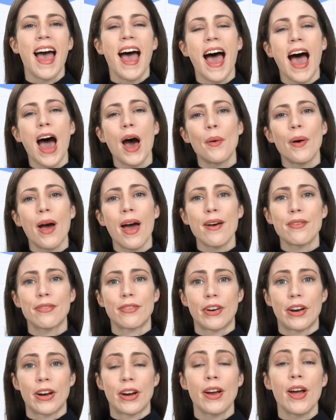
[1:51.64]

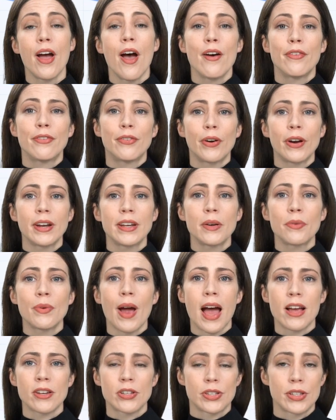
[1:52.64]
However, for an
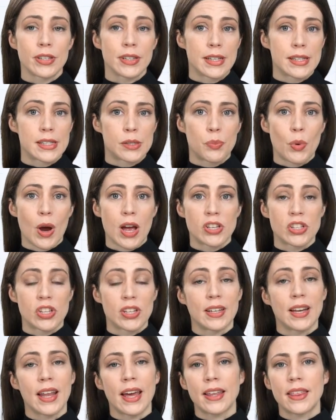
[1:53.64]
irrational
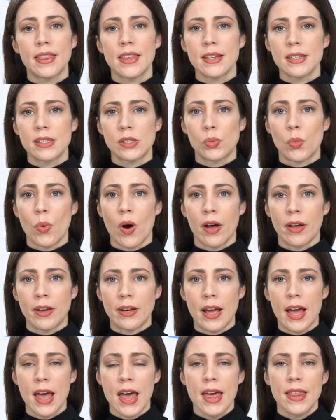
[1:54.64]
expression like this
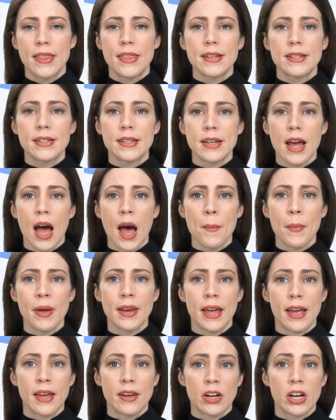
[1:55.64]
one, the
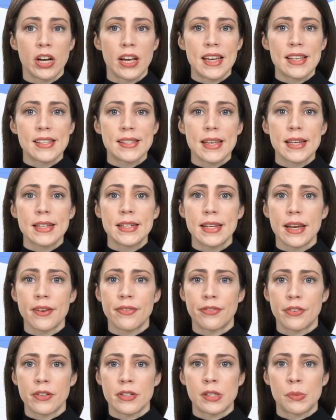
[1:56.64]
denominator is the
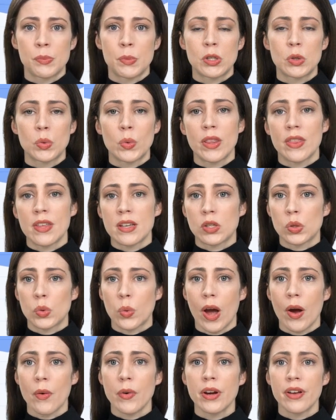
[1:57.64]
difference between the
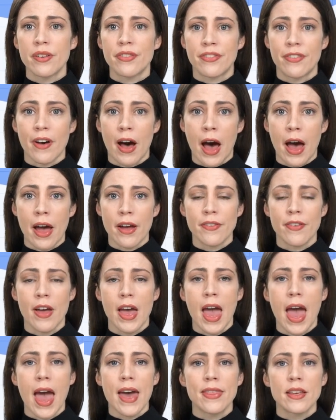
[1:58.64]
square root of 5
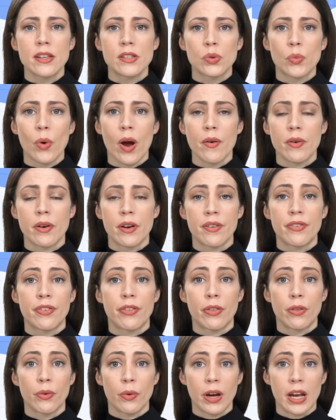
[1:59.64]
and the square root of
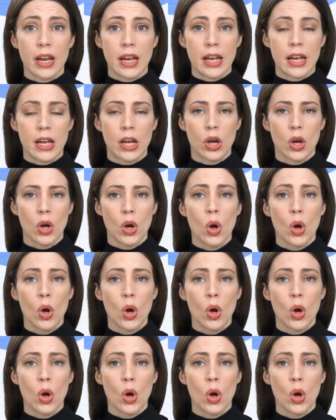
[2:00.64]
3.